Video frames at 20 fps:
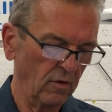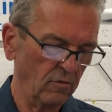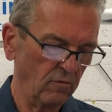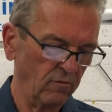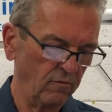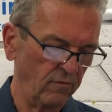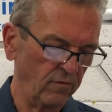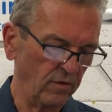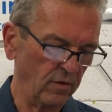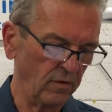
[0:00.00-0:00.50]

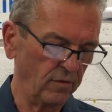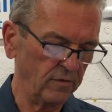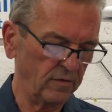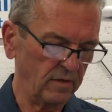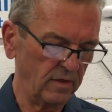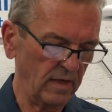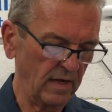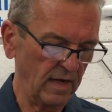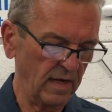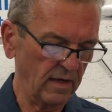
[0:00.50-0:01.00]
Fill the
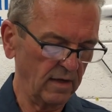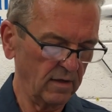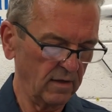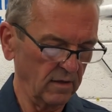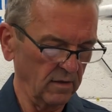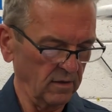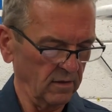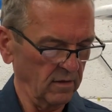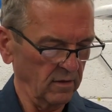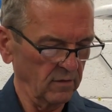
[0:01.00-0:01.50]

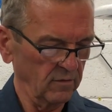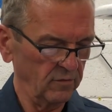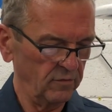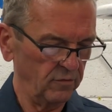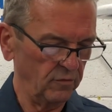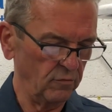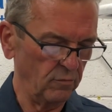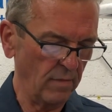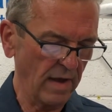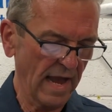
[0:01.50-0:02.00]
tank
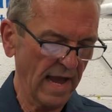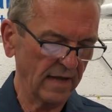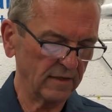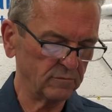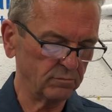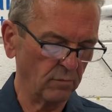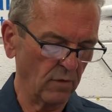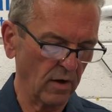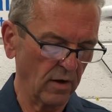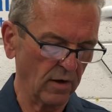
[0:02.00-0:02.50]
to
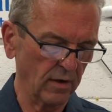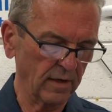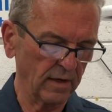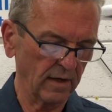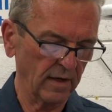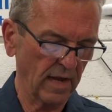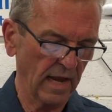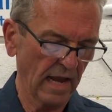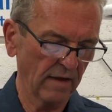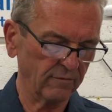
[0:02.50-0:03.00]
max mark
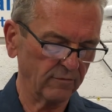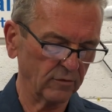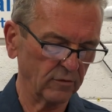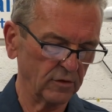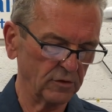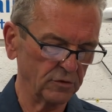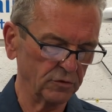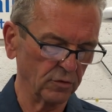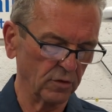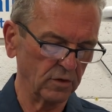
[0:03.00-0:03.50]
after
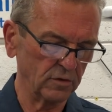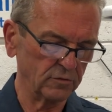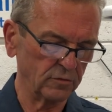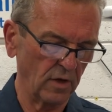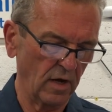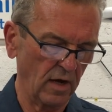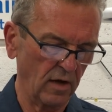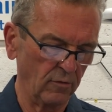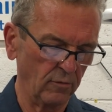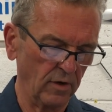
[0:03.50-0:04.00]
a short
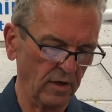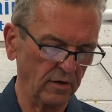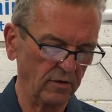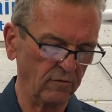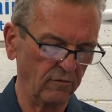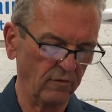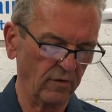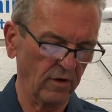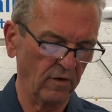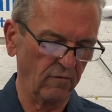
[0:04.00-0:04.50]
trial run to
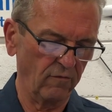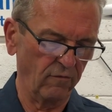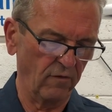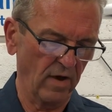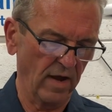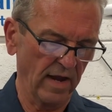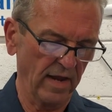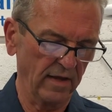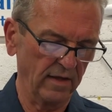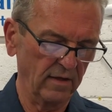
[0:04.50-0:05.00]

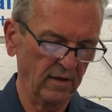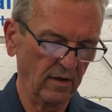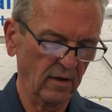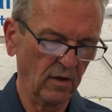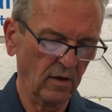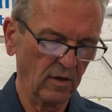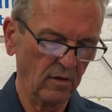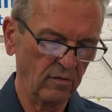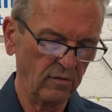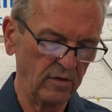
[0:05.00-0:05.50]
verify
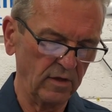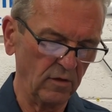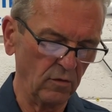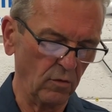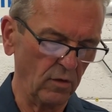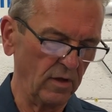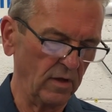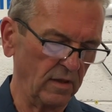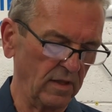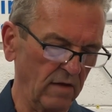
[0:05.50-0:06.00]
the
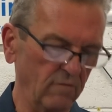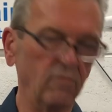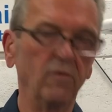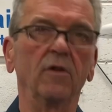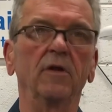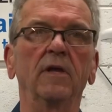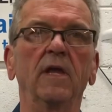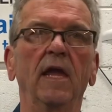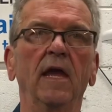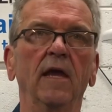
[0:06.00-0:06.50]
oil level
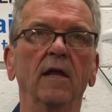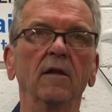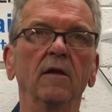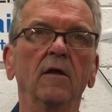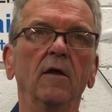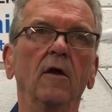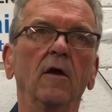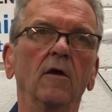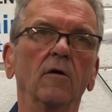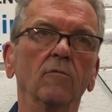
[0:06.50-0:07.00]
again,
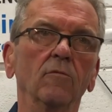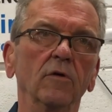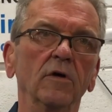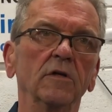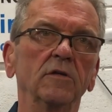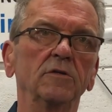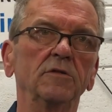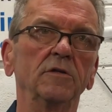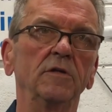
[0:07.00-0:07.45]
which